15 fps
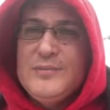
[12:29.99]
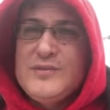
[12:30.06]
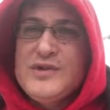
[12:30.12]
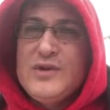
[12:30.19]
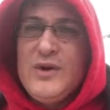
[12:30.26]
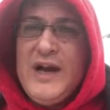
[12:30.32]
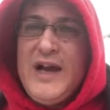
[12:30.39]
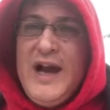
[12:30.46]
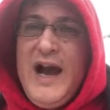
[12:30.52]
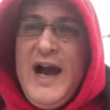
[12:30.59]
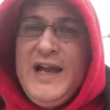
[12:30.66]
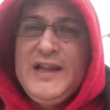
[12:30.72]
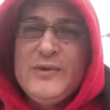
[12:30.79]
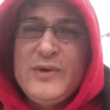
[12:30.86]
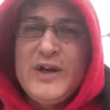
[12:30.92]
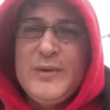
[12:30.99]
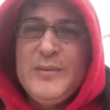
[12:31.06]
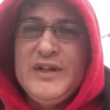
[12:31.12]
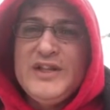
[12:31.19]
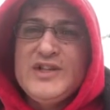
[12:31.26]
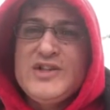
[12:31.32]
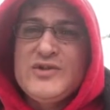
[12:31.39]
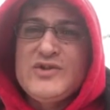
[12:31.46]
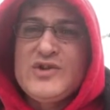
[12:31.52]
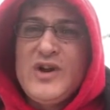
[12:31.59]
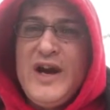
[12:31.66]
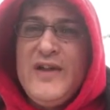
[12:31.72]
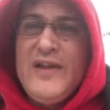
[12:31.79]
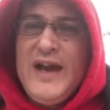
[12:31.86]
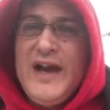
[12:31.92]
So I highly recommend that you
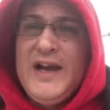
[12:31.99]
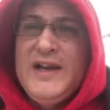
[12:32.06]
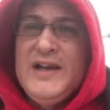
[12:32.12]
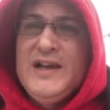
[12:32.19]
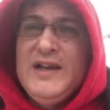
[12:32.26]
try that.